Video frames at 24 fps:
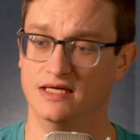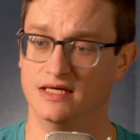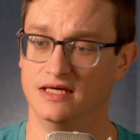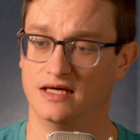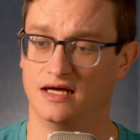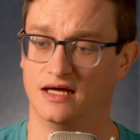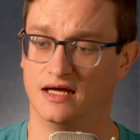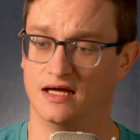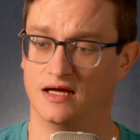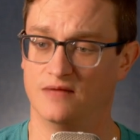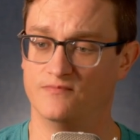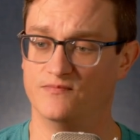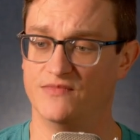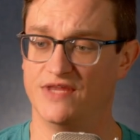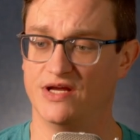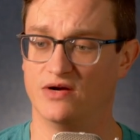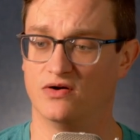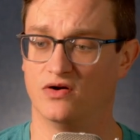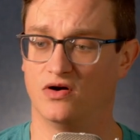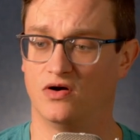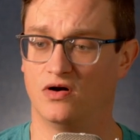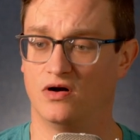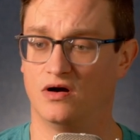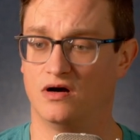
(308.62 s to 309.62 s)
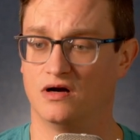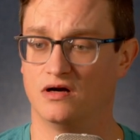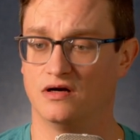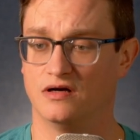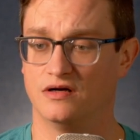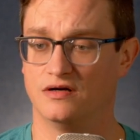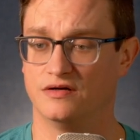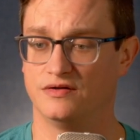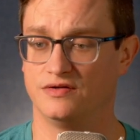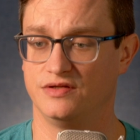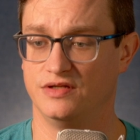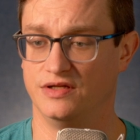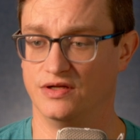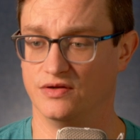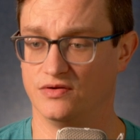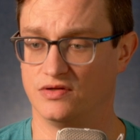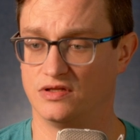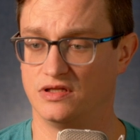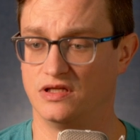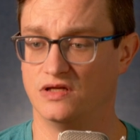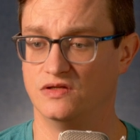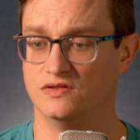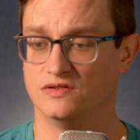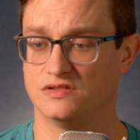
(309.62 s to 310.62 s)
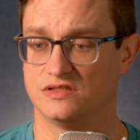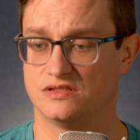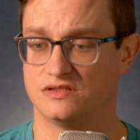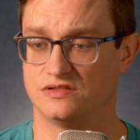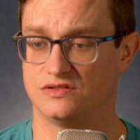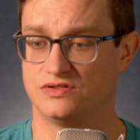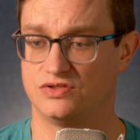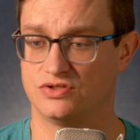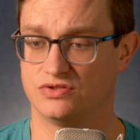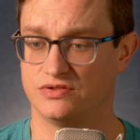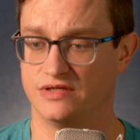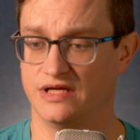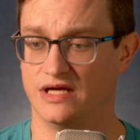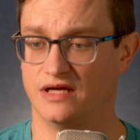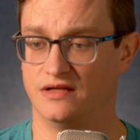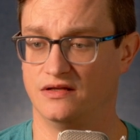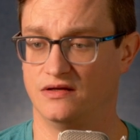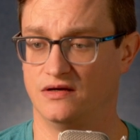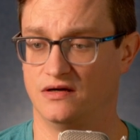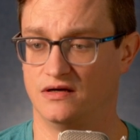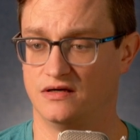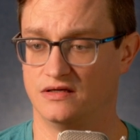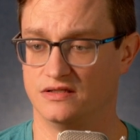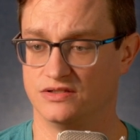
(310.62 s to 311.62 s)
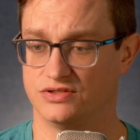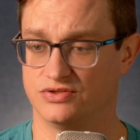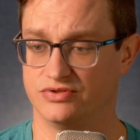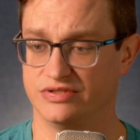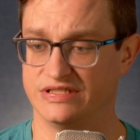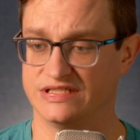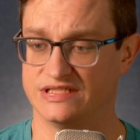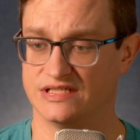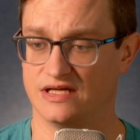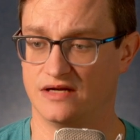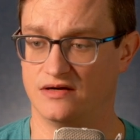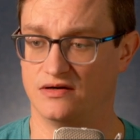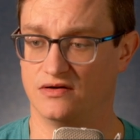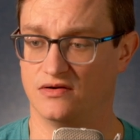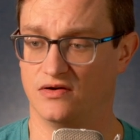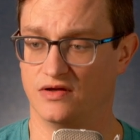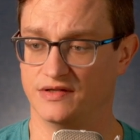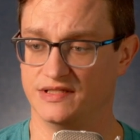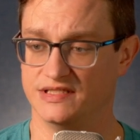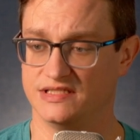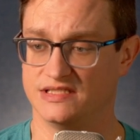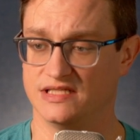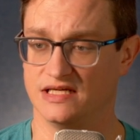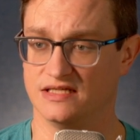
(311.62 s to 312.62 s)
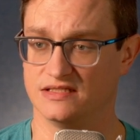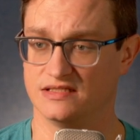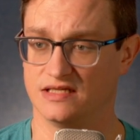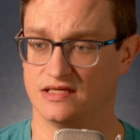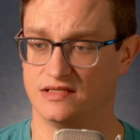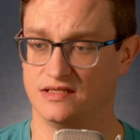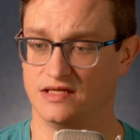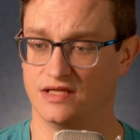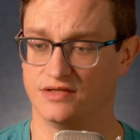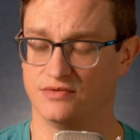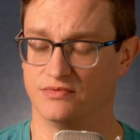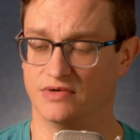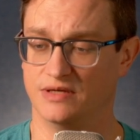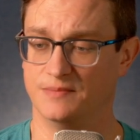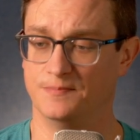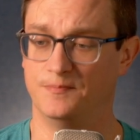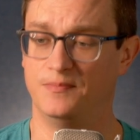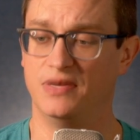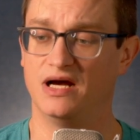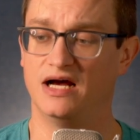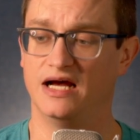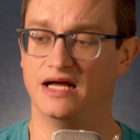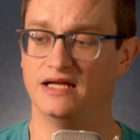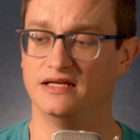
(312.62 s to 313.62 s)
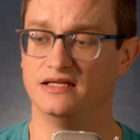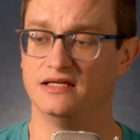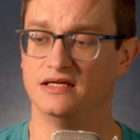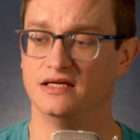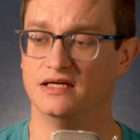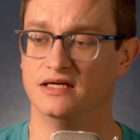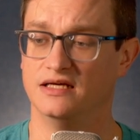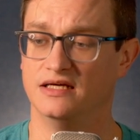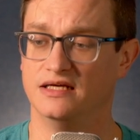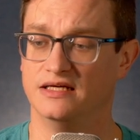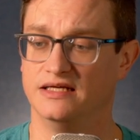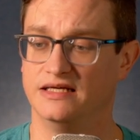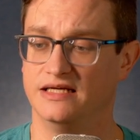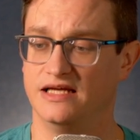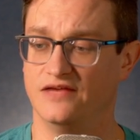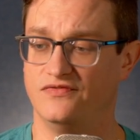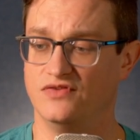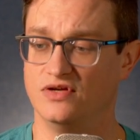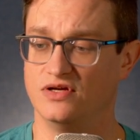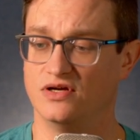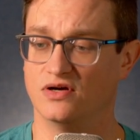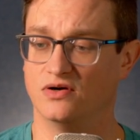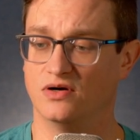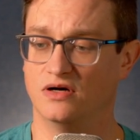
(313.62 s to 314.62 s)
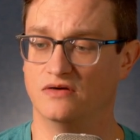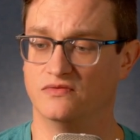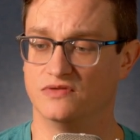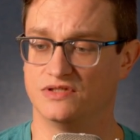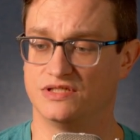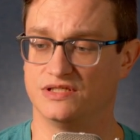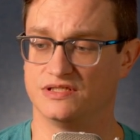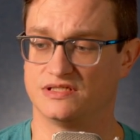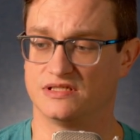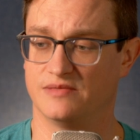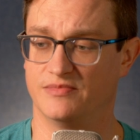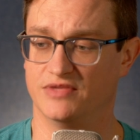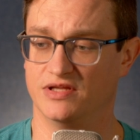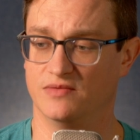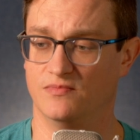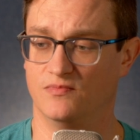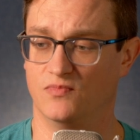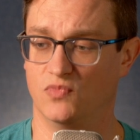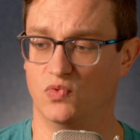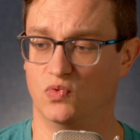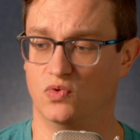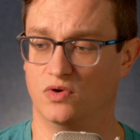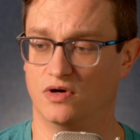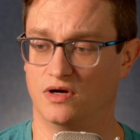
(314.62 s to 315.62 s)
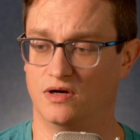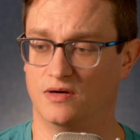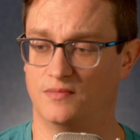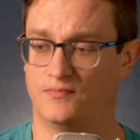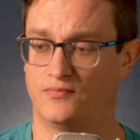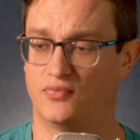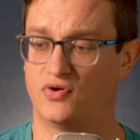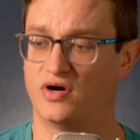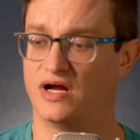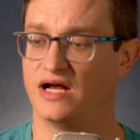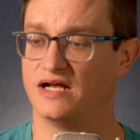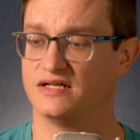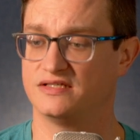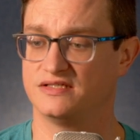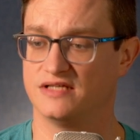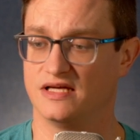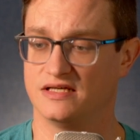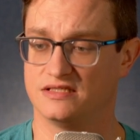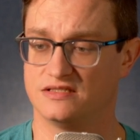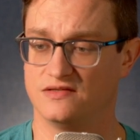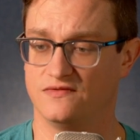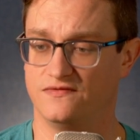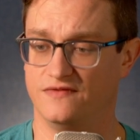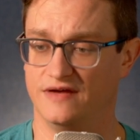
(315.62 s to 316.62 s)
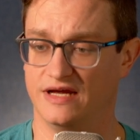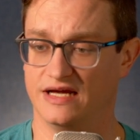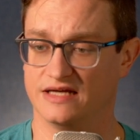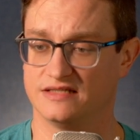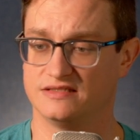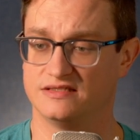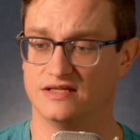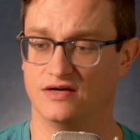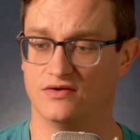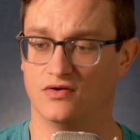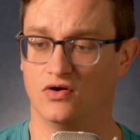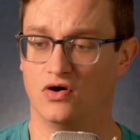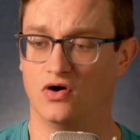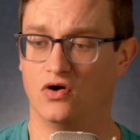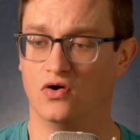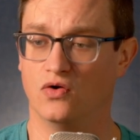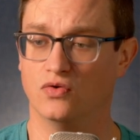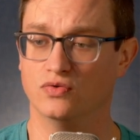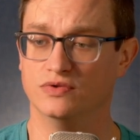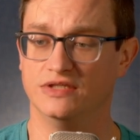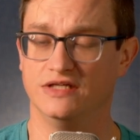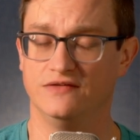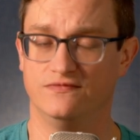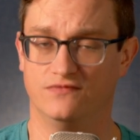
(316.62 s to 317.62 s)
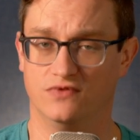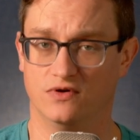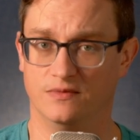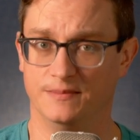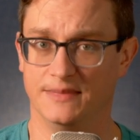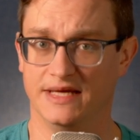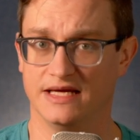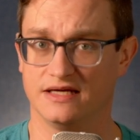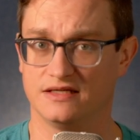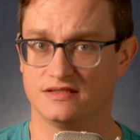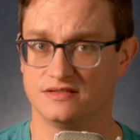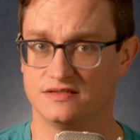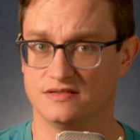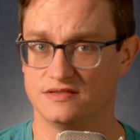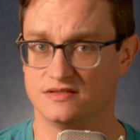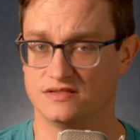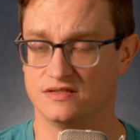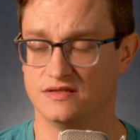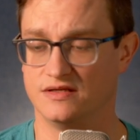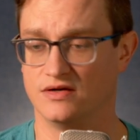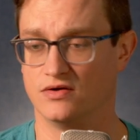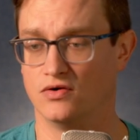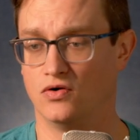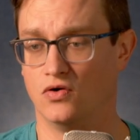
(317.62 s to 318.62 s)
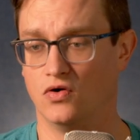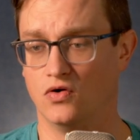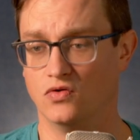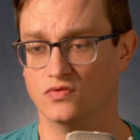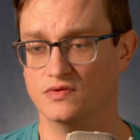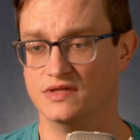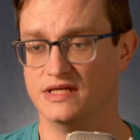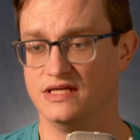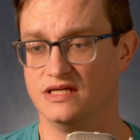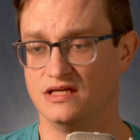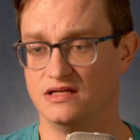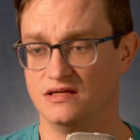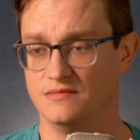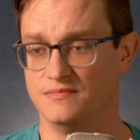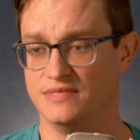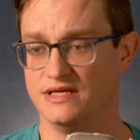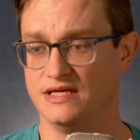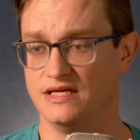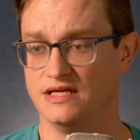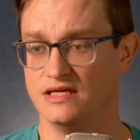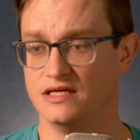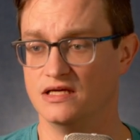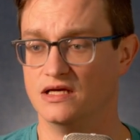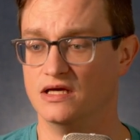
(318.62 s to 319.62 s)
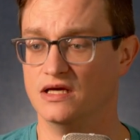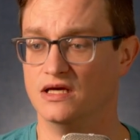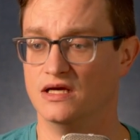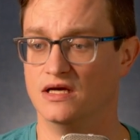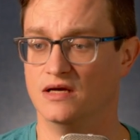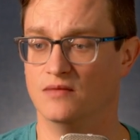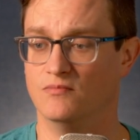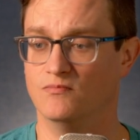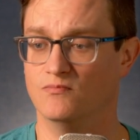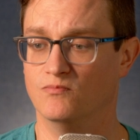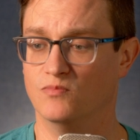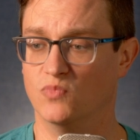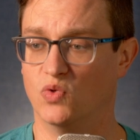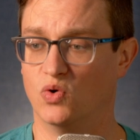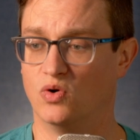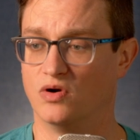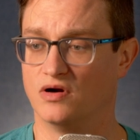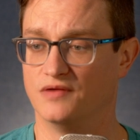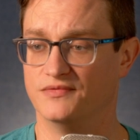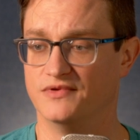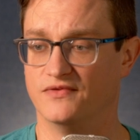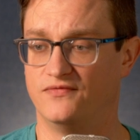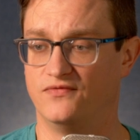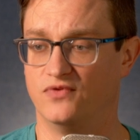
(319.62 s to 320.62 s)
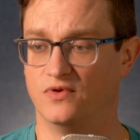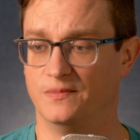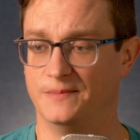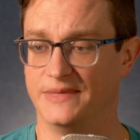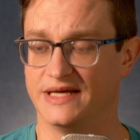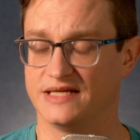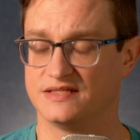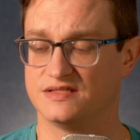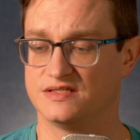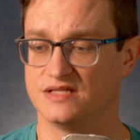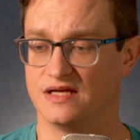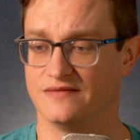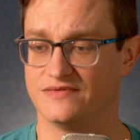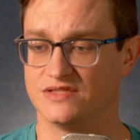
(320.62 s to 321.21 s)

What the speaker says: There are, close, tree LR, tree center, all these things like the other one, but if you go over to some of the more processed effects, they're only full mix. So they're only going to be more of the full mix stuff.